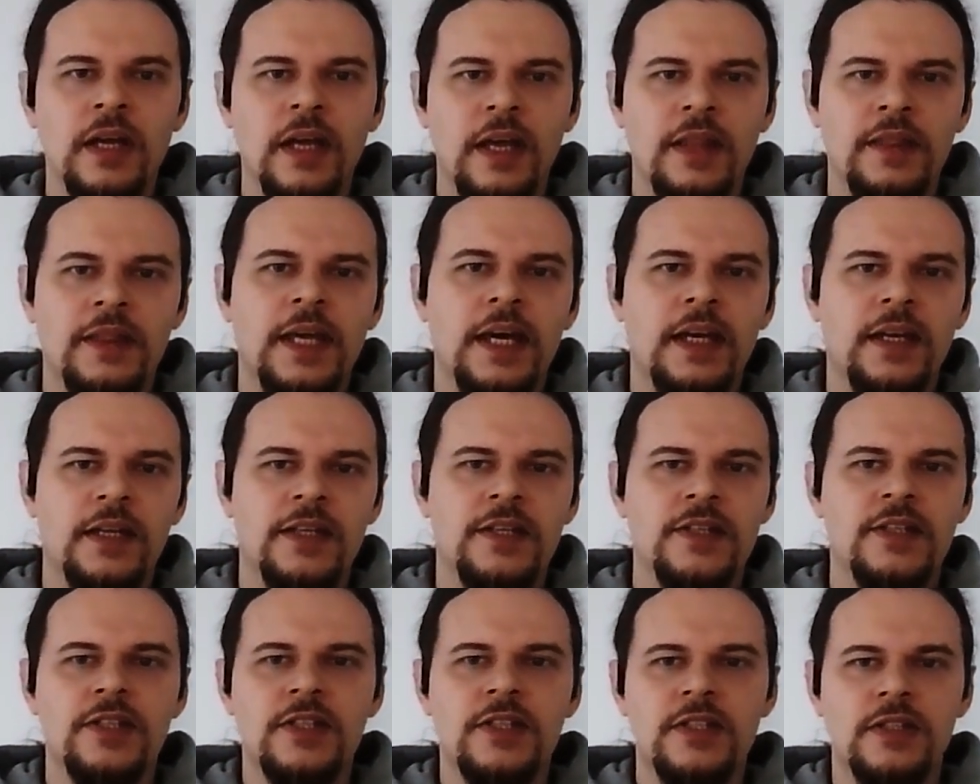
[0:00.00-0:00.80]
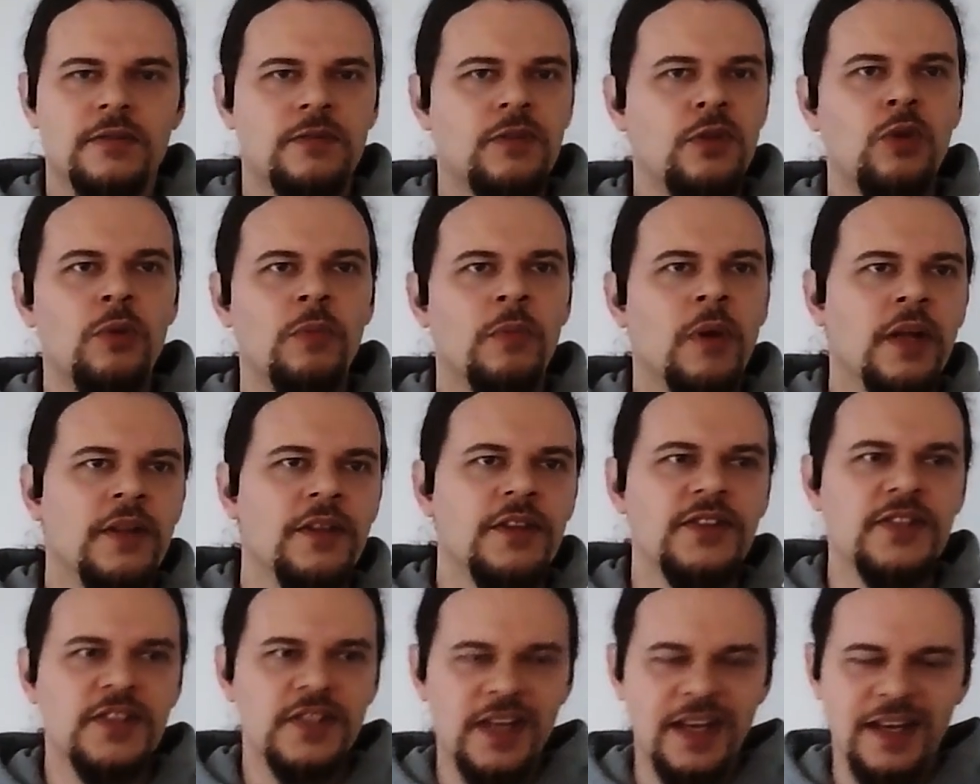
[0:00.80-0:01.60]
And that is 2
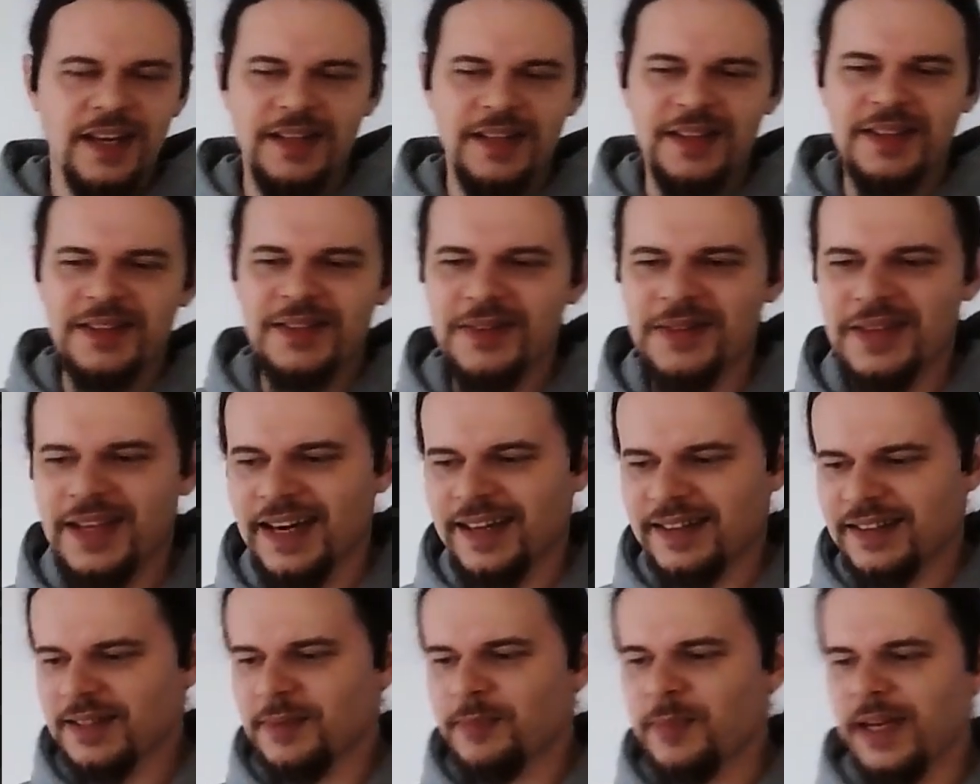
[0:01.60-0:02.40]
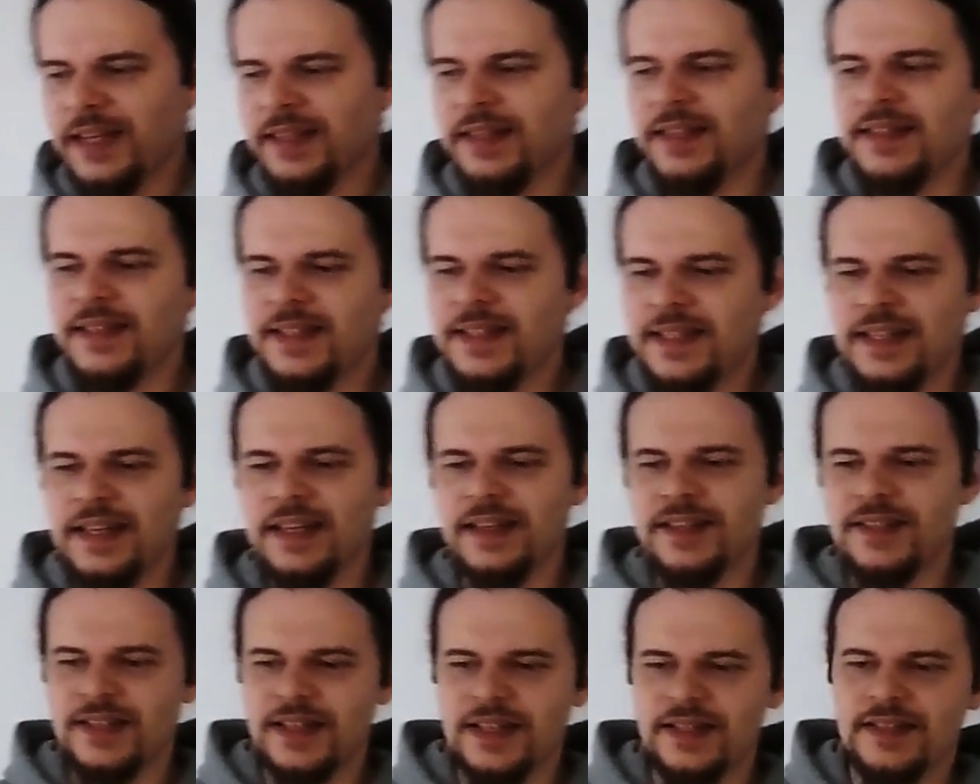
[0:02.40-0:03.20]
months into that dependency
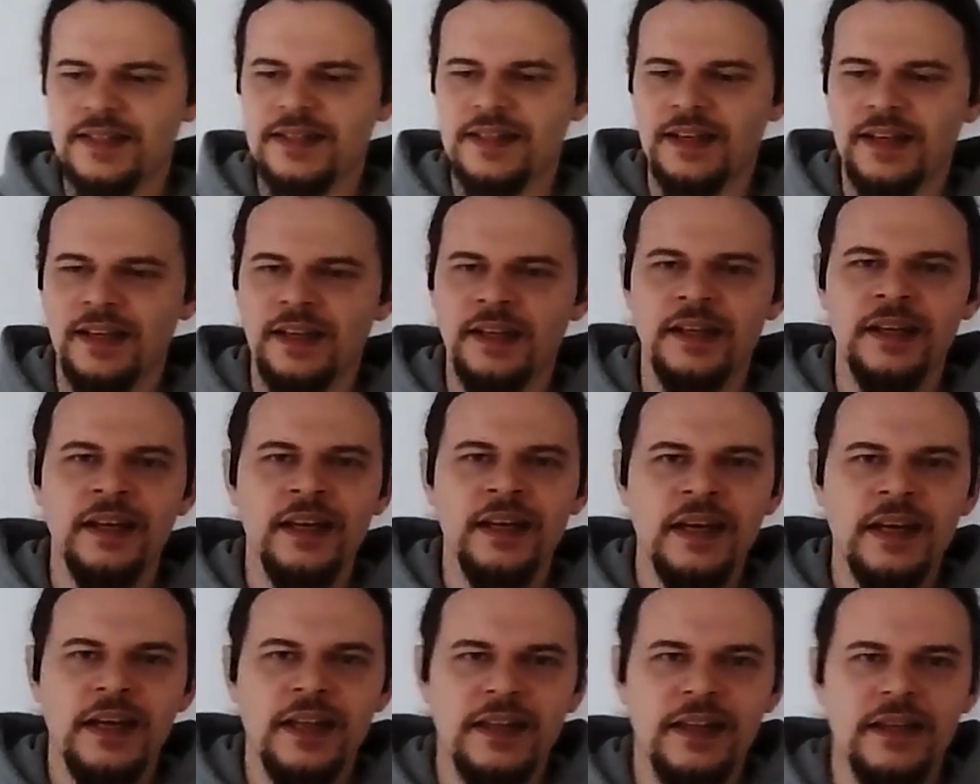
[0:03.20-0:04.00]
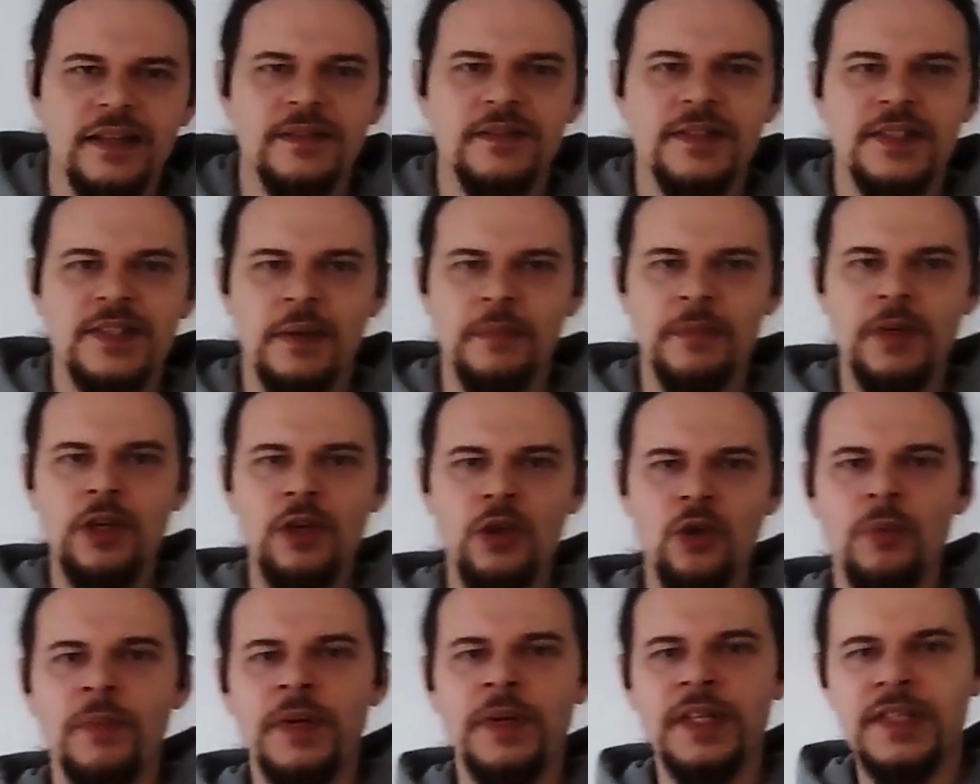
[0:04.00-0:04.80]
existing, that some
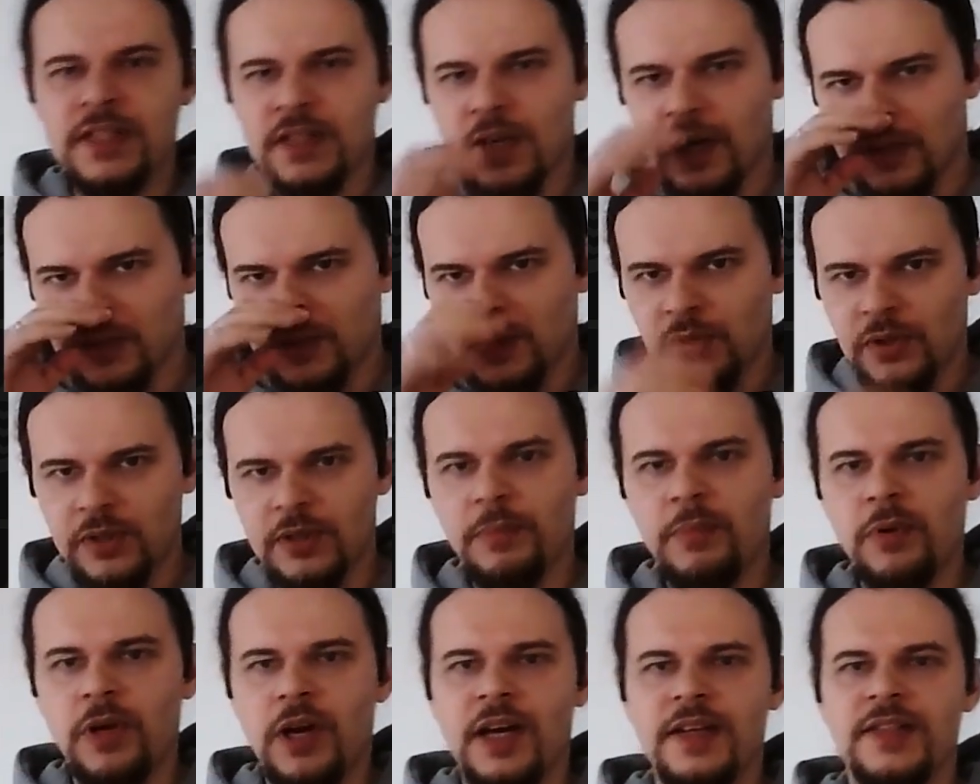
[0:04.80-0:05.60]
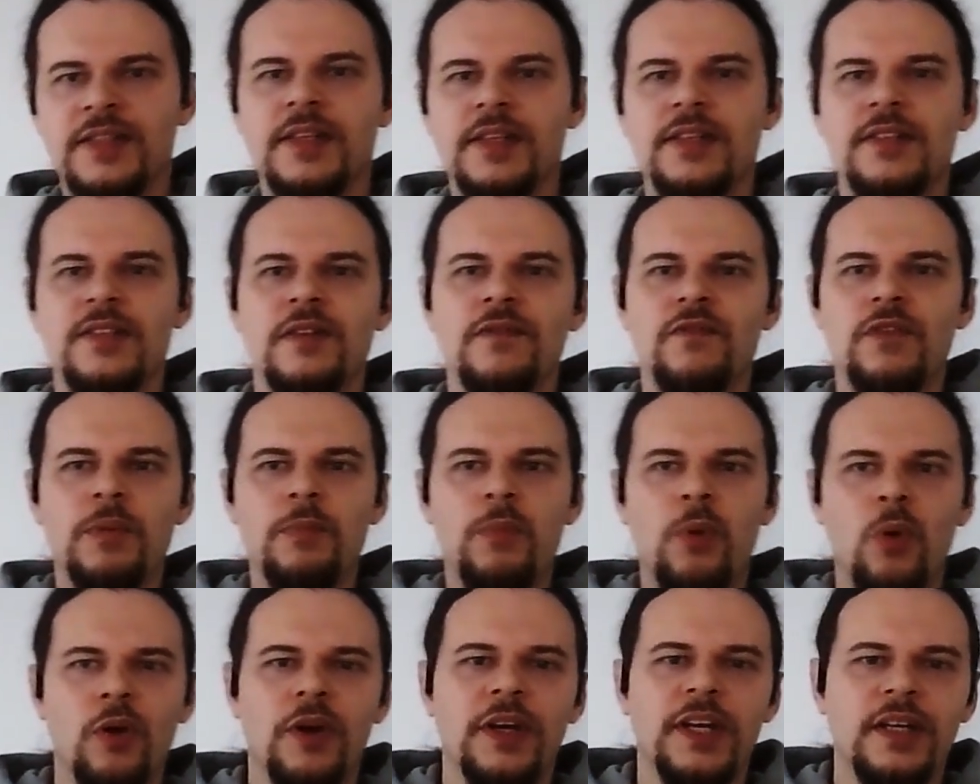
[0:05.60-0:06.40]
humans got through the process of
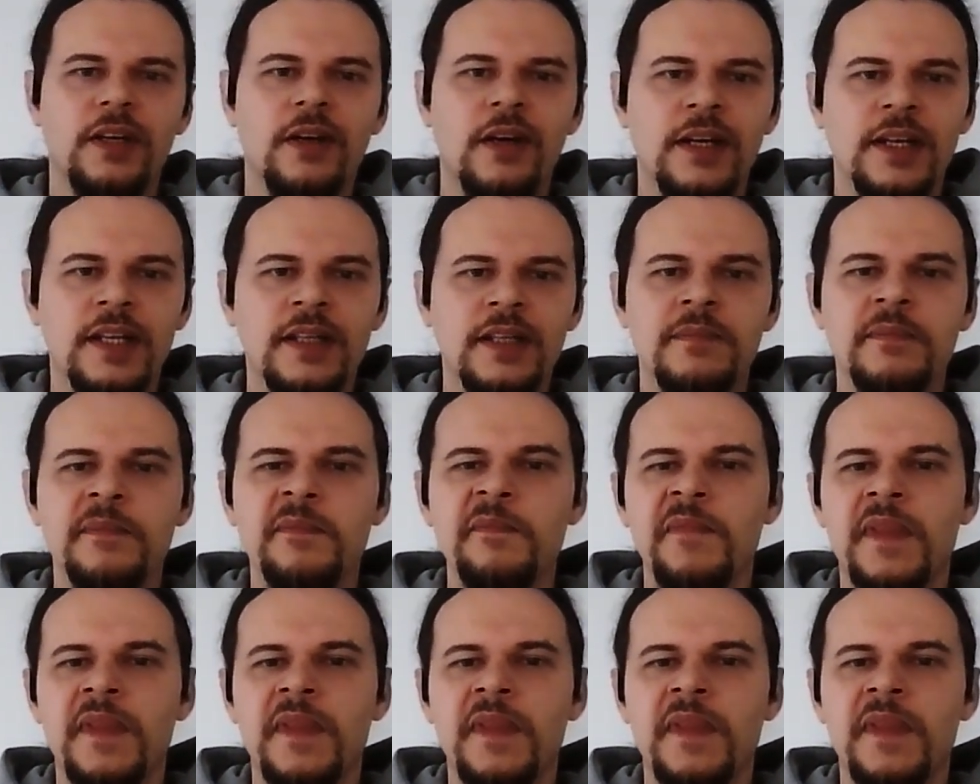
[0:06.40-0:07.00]
reporting on it.